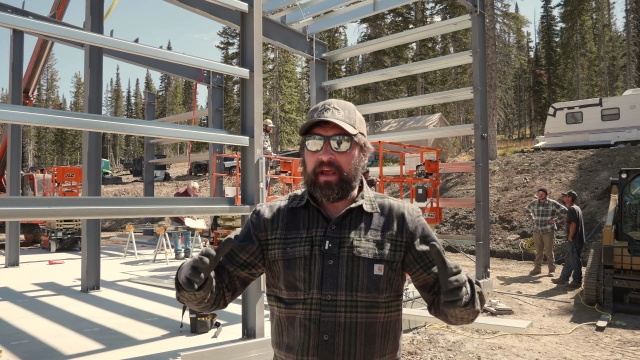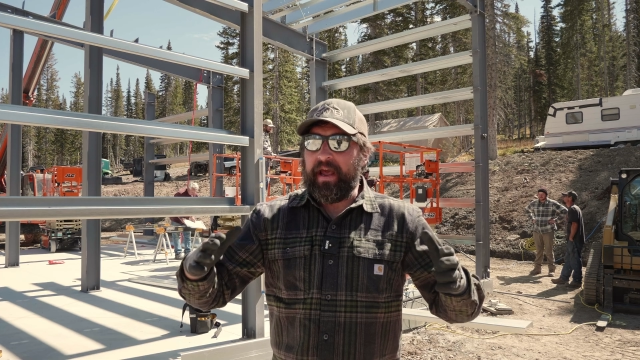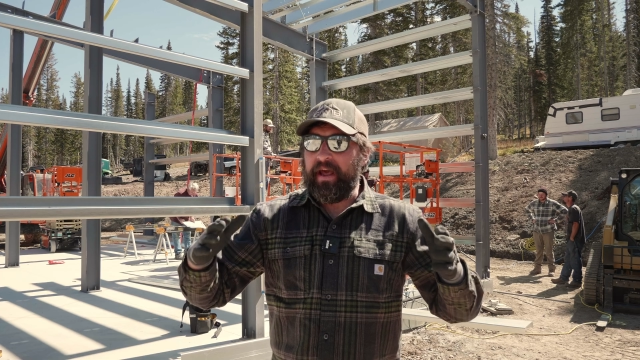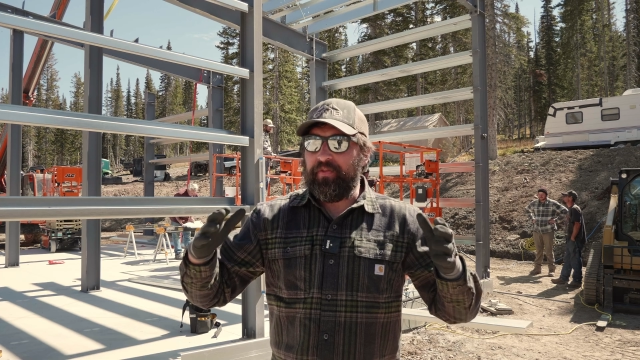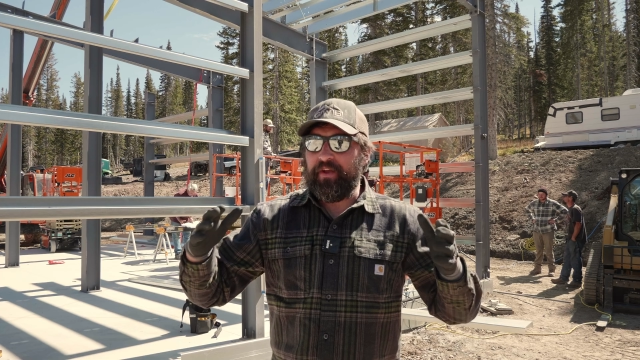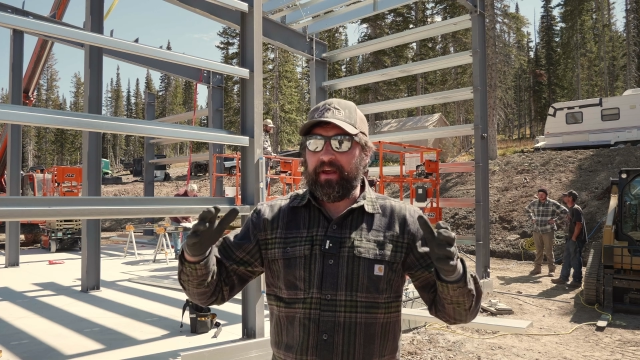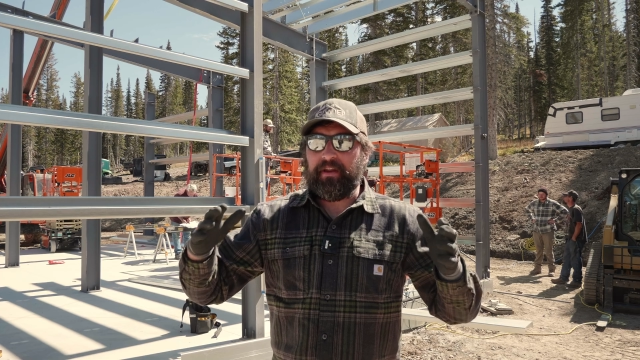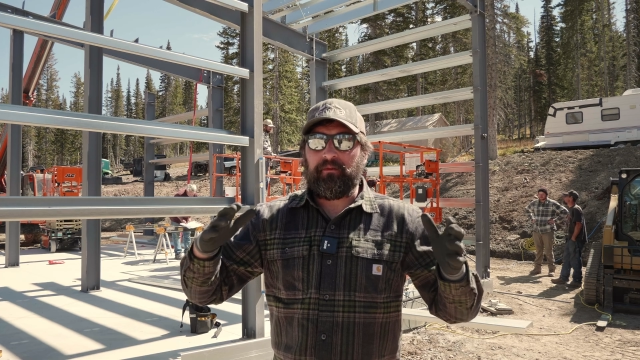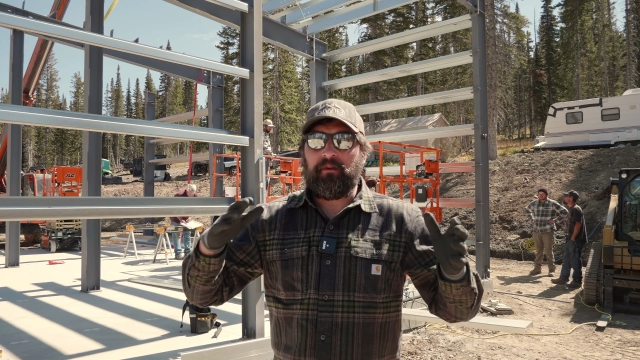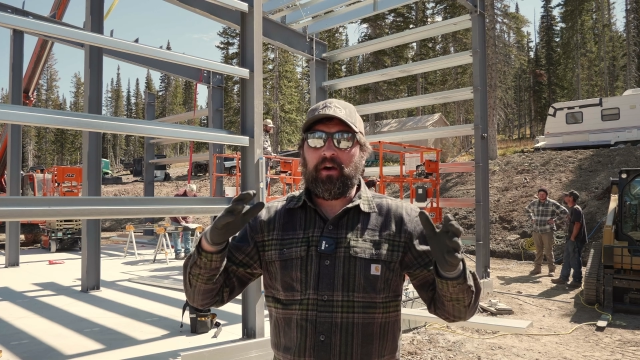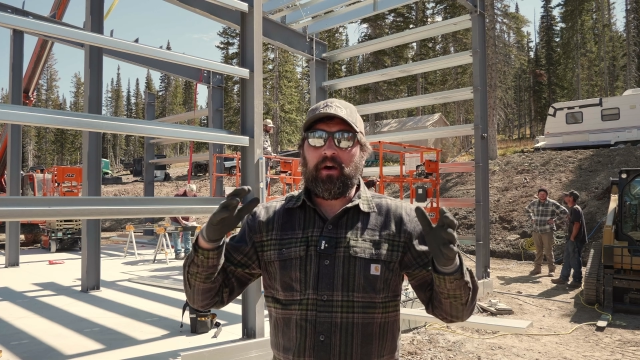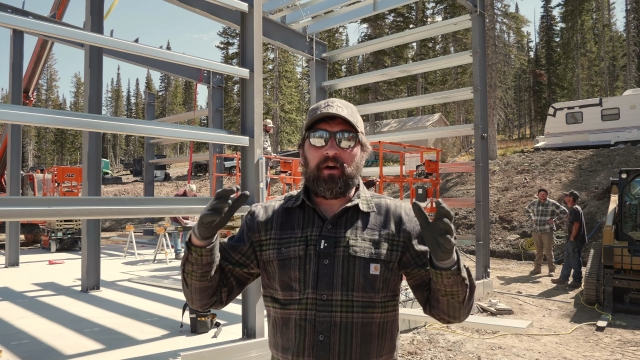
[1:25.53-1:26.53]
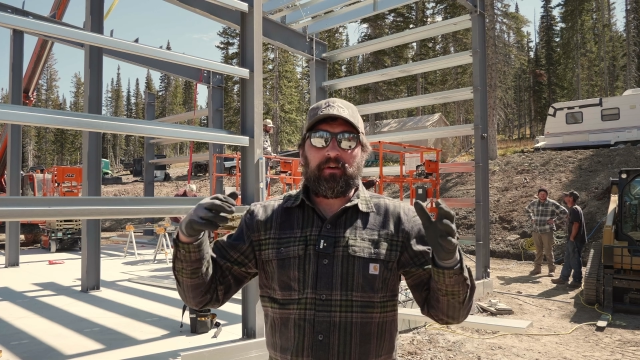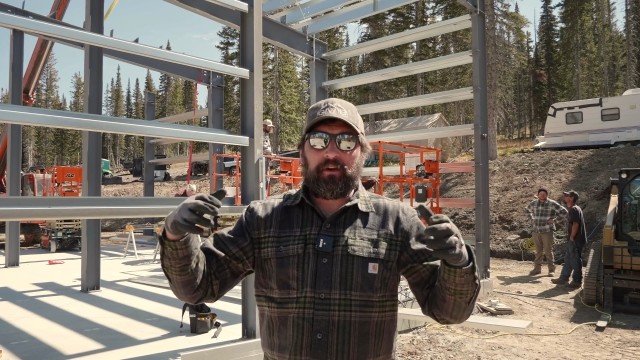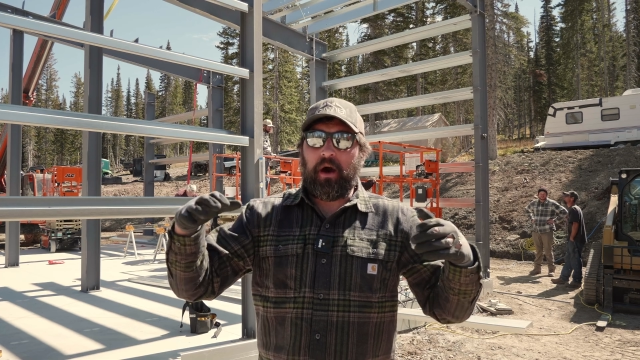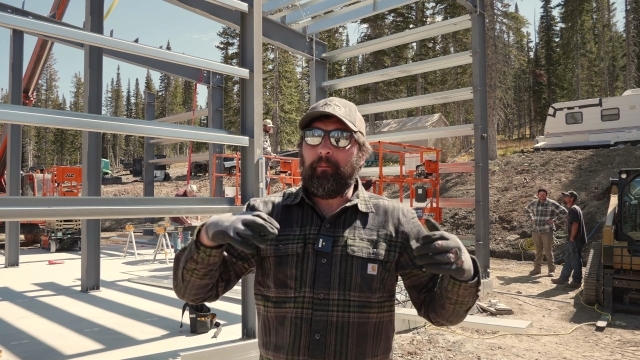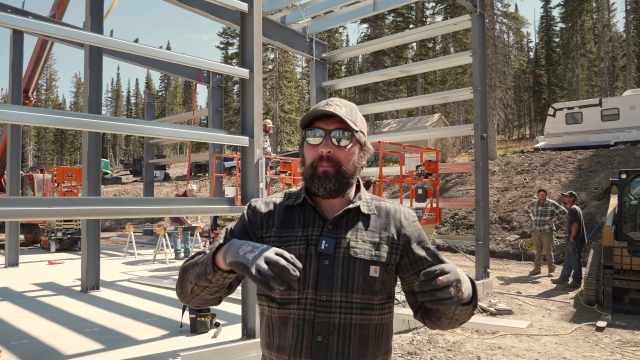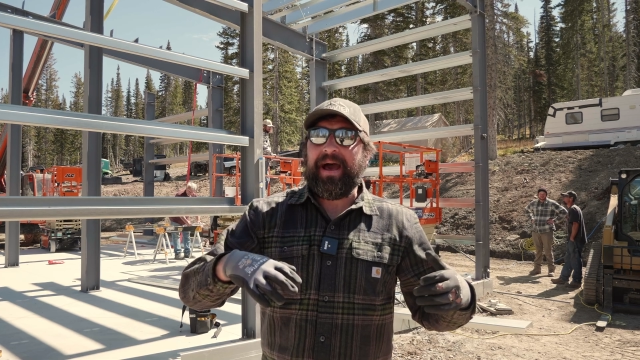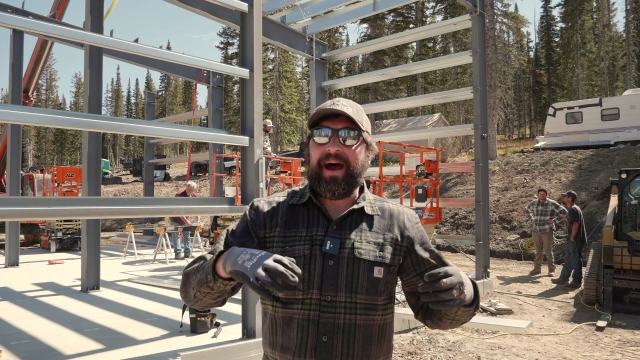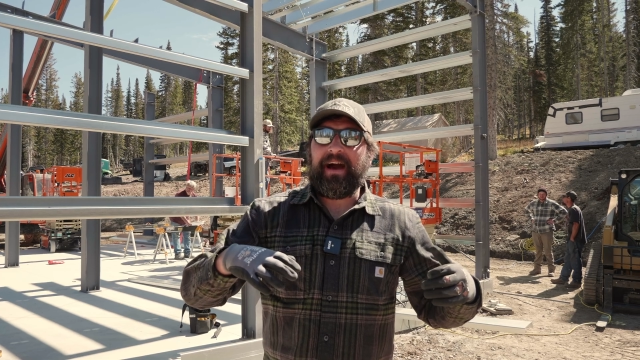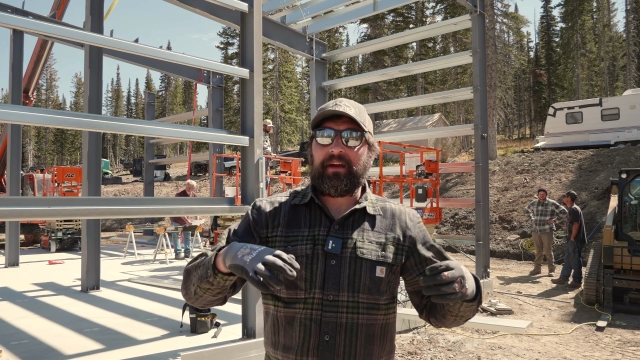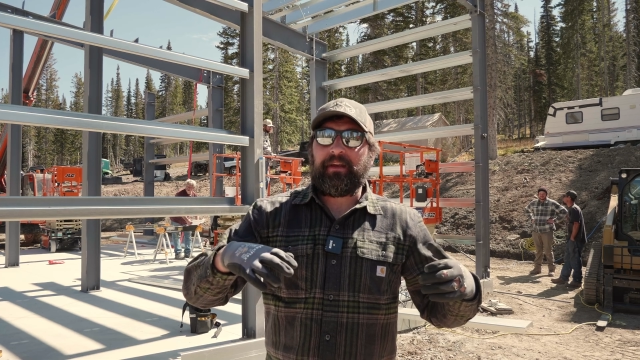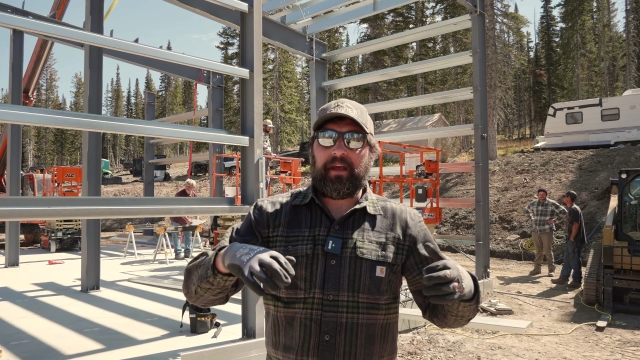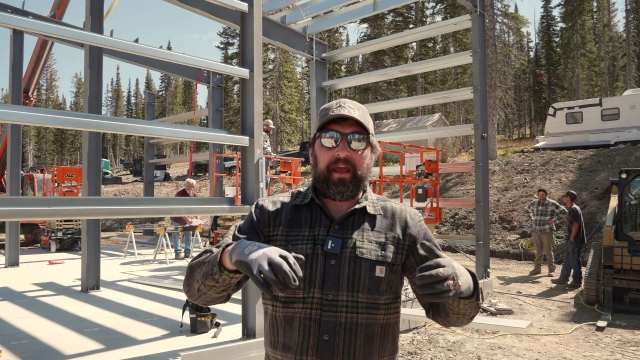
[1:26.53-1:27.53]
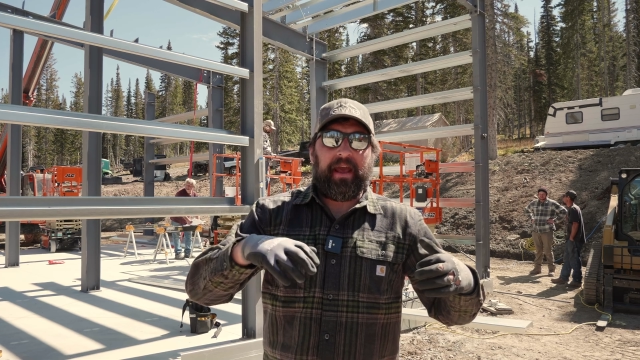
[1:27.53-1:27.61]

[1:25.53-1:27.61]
and then come back